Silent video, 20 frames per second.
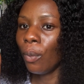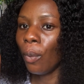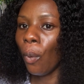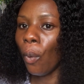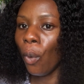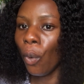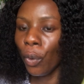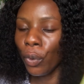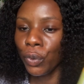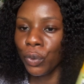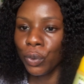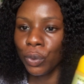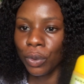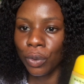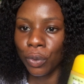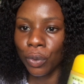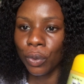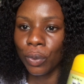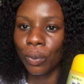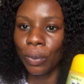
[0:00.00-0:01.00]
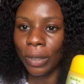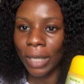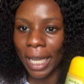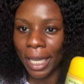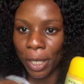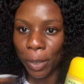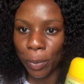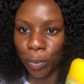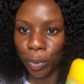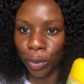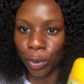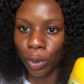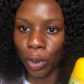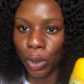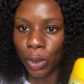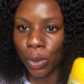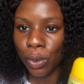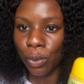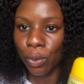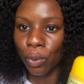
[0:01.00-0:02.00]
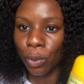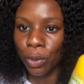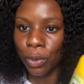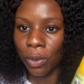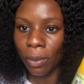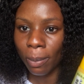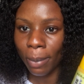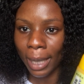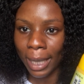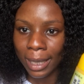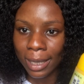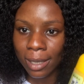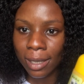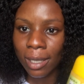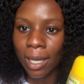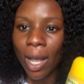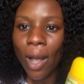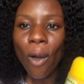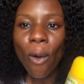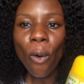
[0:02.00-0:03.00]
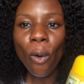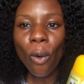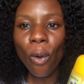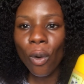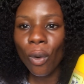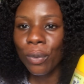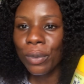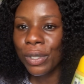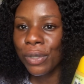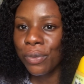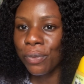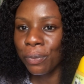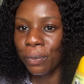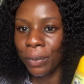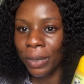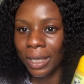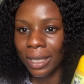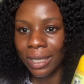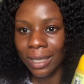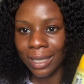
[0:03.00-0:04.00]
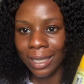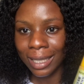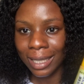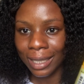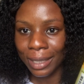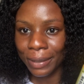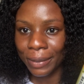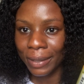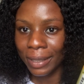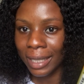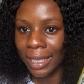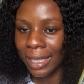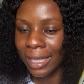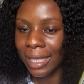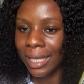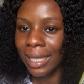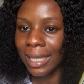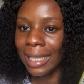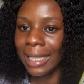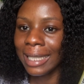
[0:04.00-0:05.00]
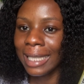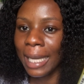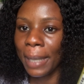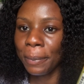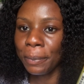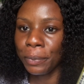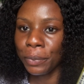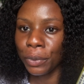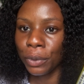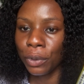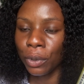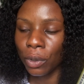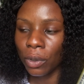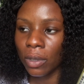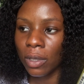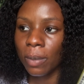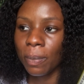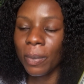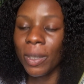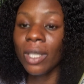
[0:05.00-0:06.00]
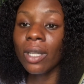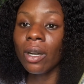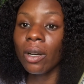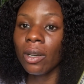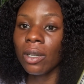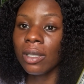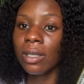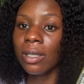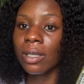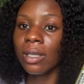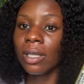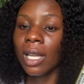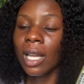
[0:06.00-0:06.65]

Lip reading: or you like a product, you want to buy it, always read the ingredients in that product, because